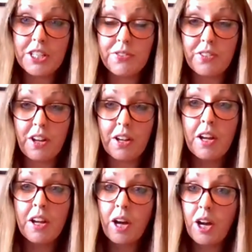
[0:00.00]
for
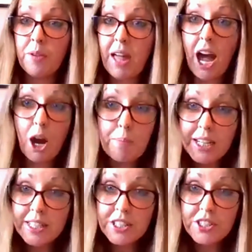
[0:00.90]
how
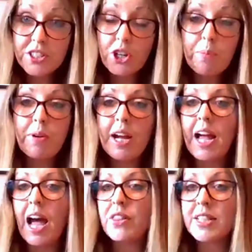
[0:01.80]
practitioners operate,
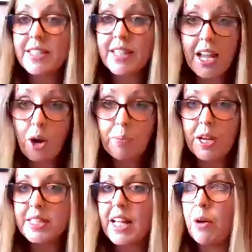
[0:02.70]
how the state
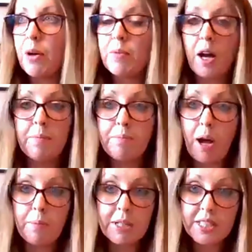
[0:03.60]
operates, how
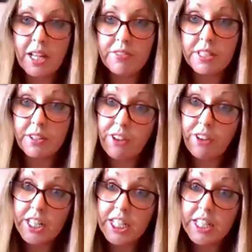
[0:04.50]
public services are
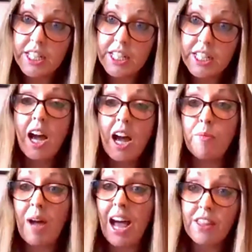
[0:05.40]
funded,
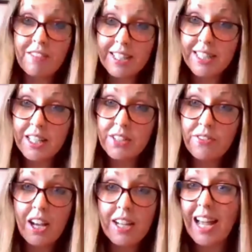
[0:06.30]
how they're
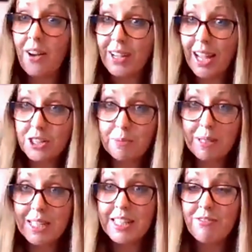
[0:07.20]
incentivised, how
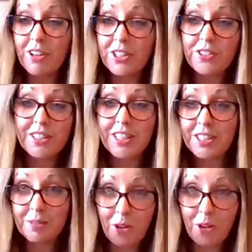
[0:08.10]
accountability runs through the
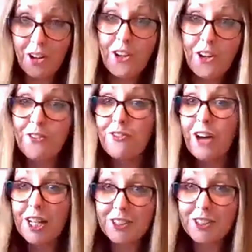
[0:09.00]
system, not
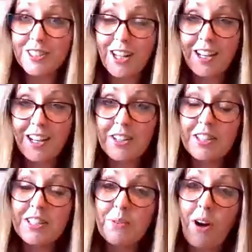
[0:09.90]
vertical silos
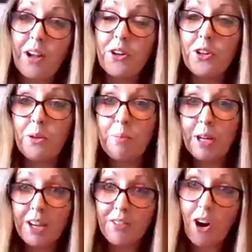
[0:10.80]
to Whitehall, but
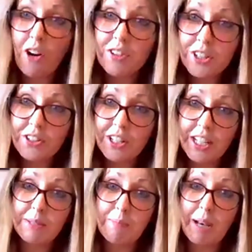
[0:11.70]
kind of horizontally
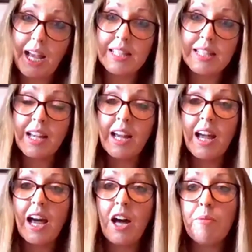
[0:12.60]
to place,
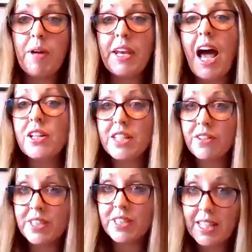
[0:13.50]
and how
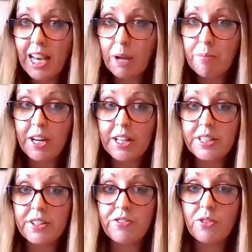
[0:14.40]
services collaborate in
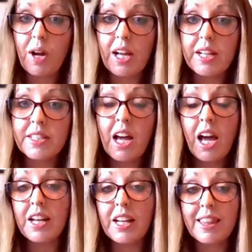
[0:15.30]
different ways.
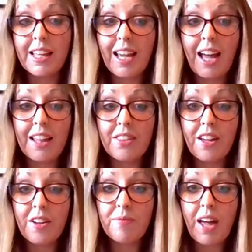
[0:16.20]
And I think at
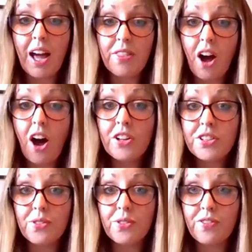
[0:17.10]
the heart of
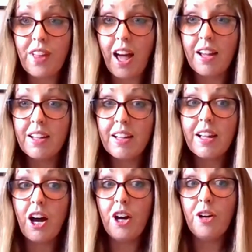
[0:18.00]
all of that
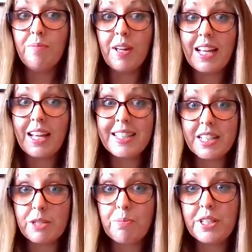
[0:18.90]
is
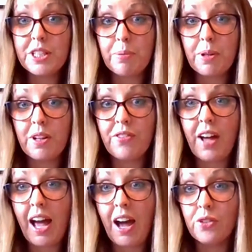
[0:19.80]
this principle of
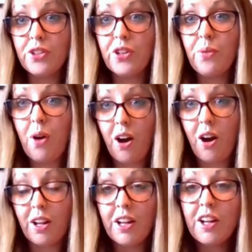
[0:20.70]
how you
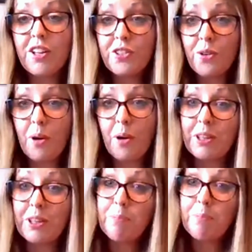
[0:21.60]
are
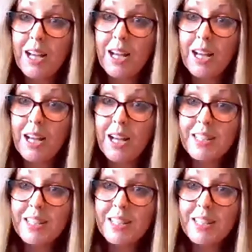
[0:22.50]
putting the person